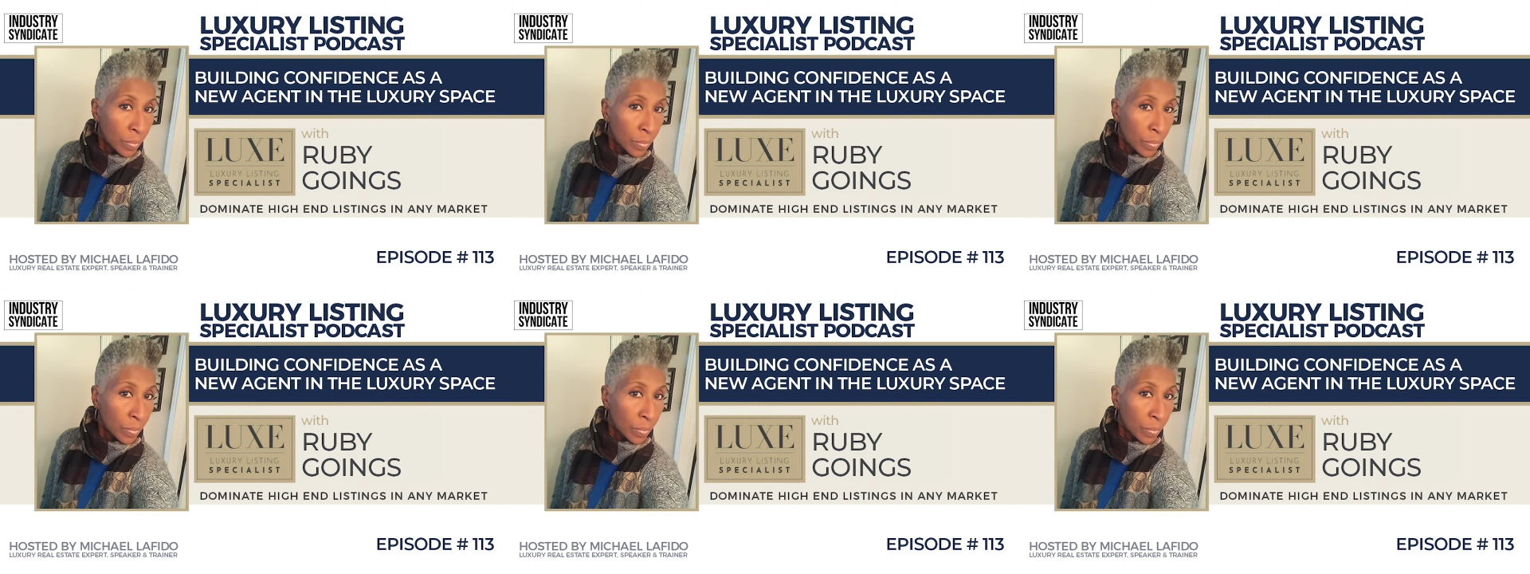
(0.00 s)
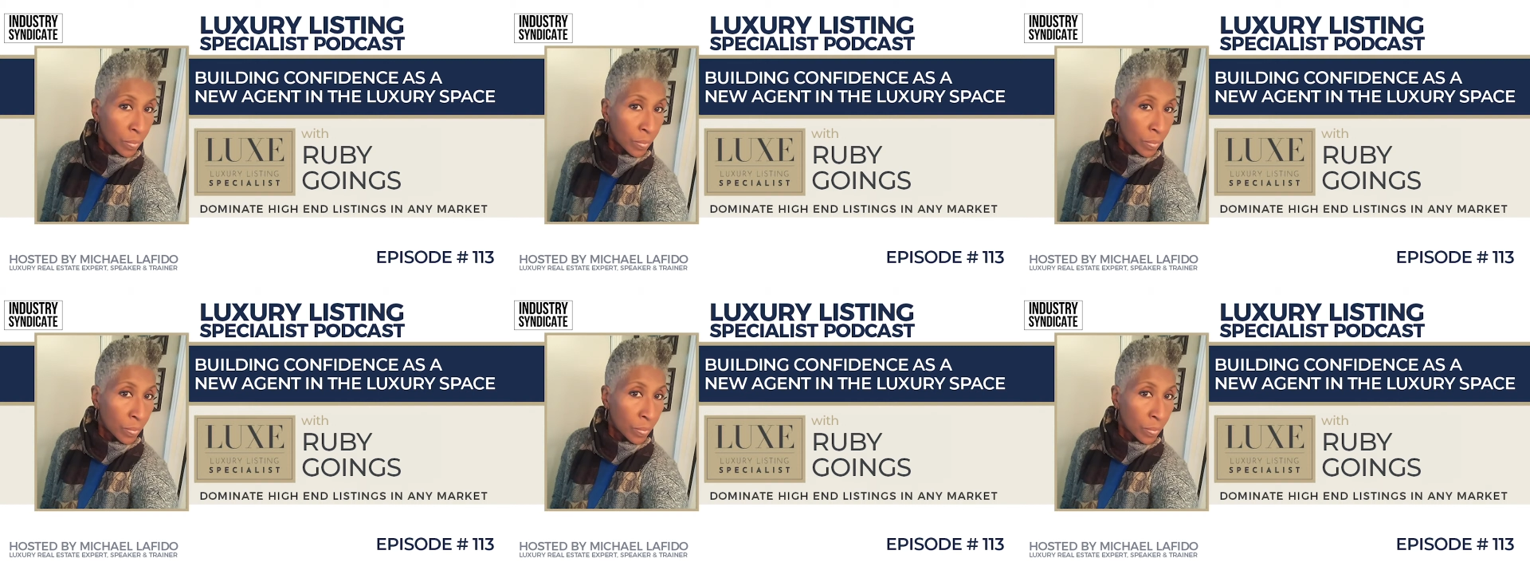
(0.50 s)

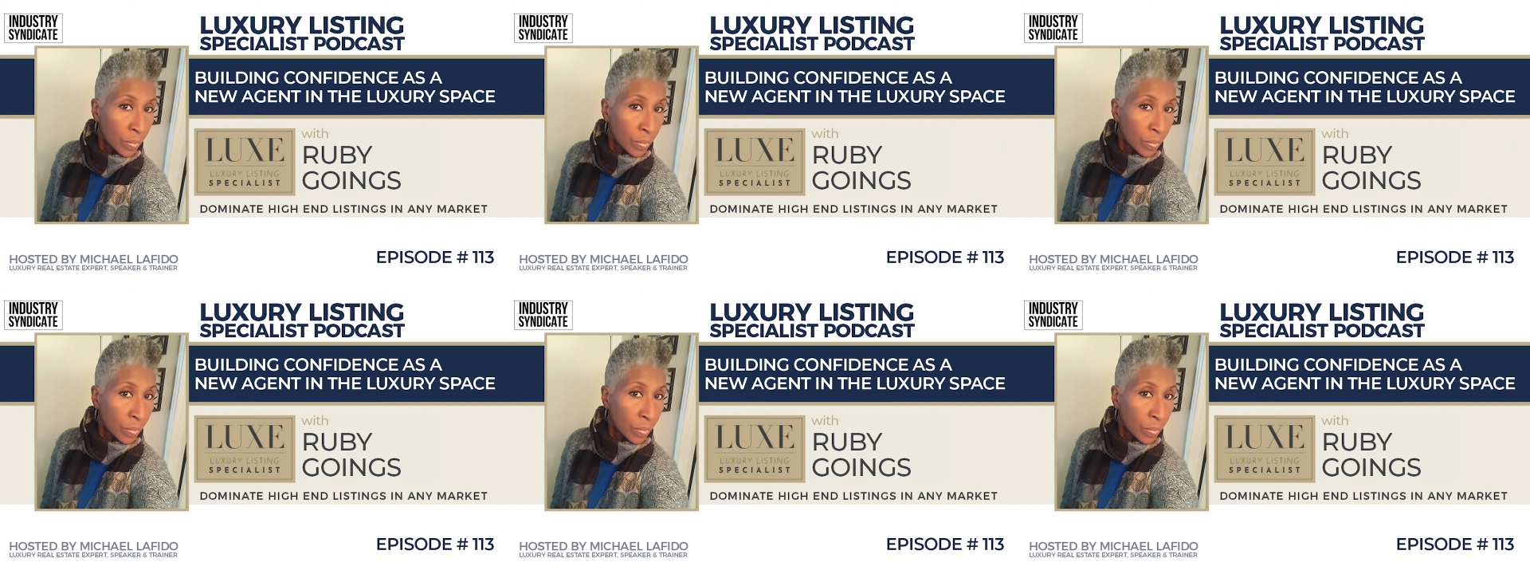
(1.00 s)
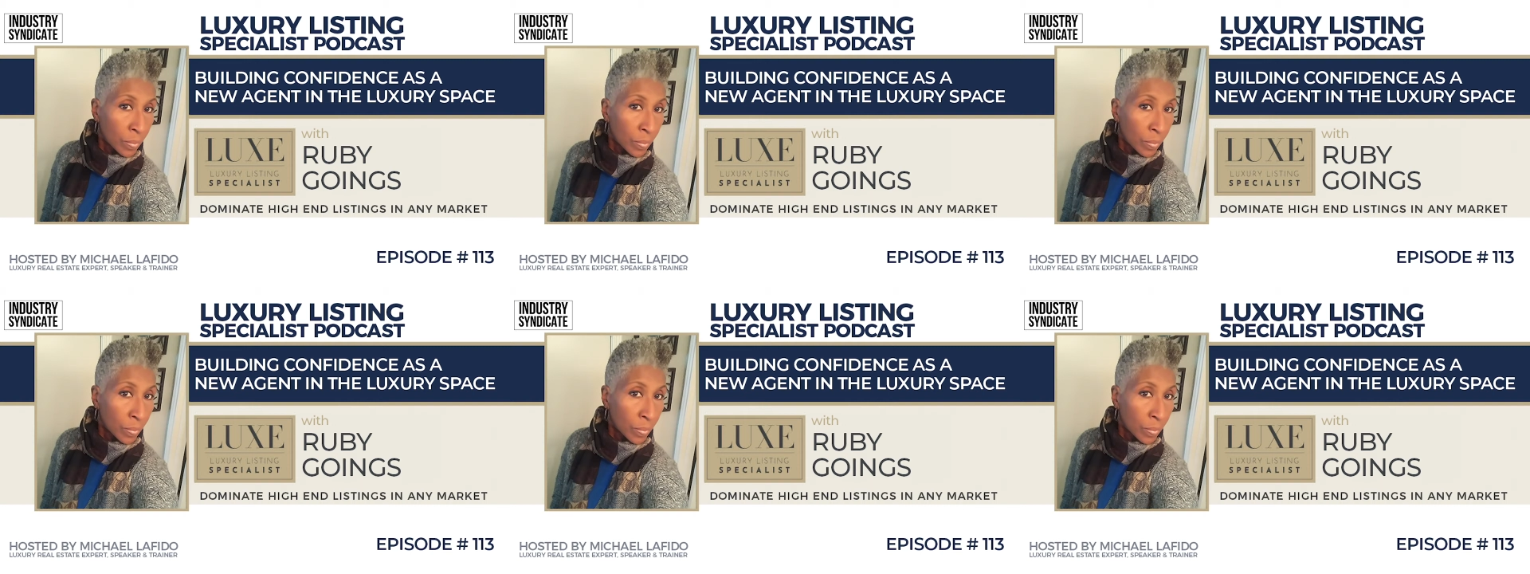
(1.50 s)

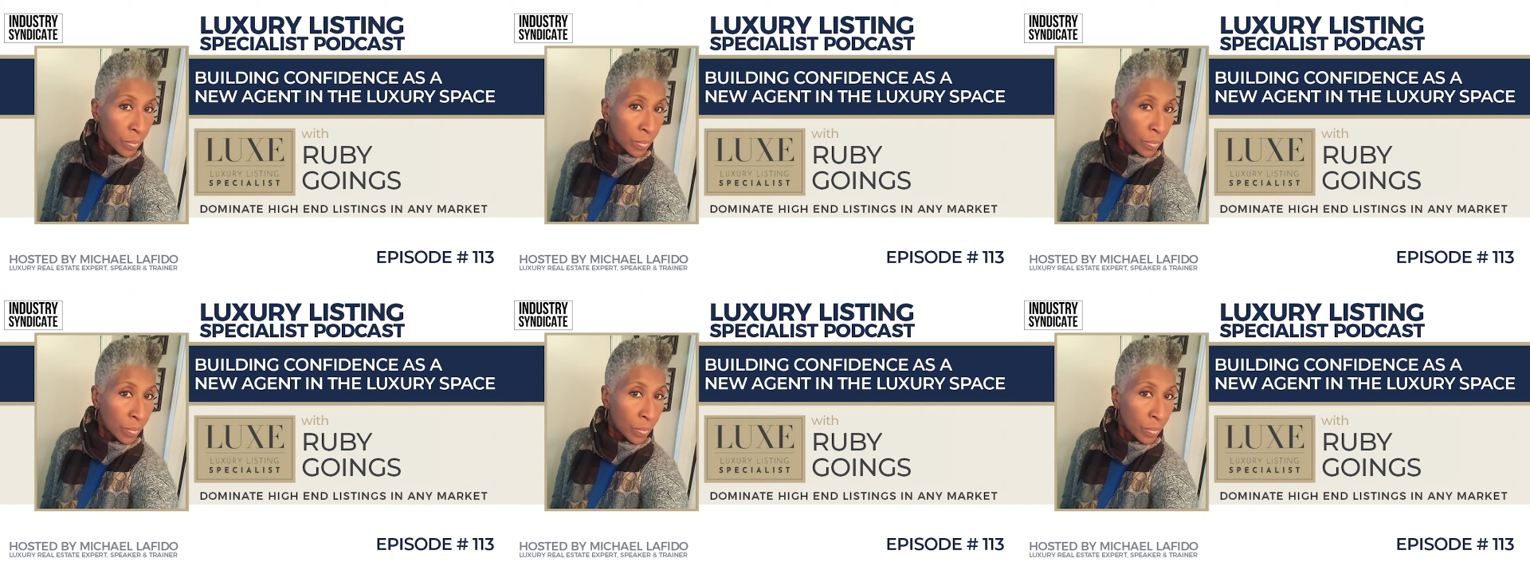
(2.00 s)
[no speech]